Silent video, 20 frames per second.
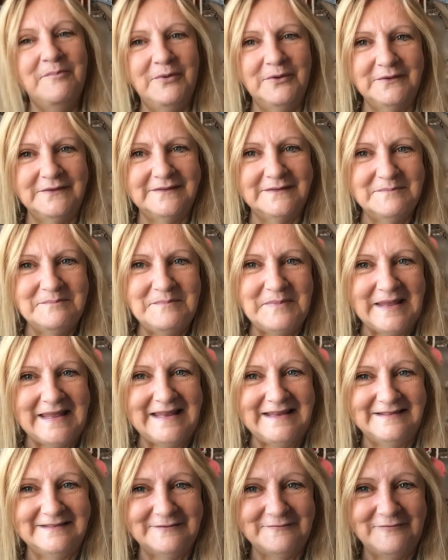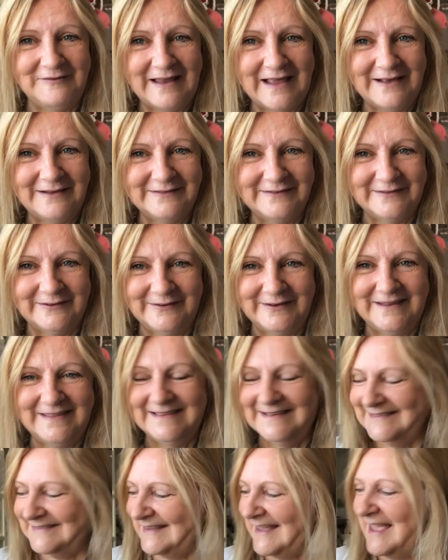put some bees and flowers on
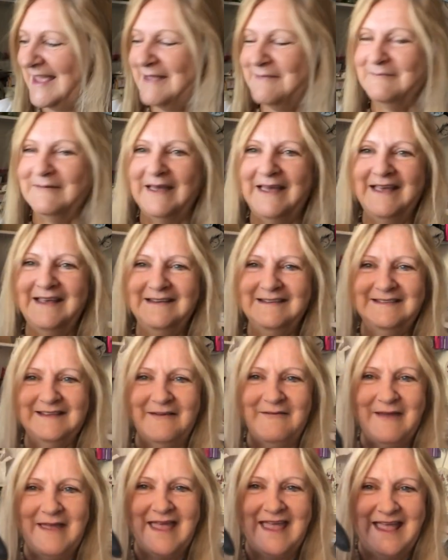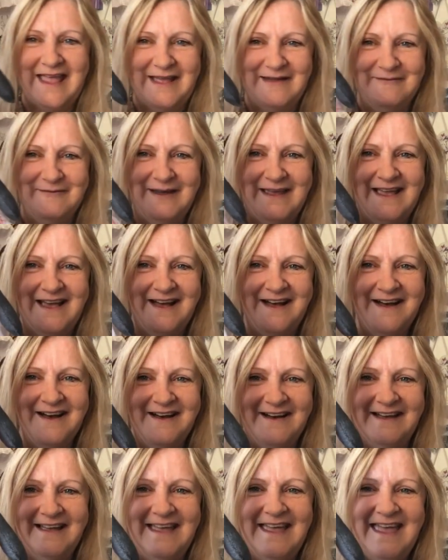it the same? So here we are.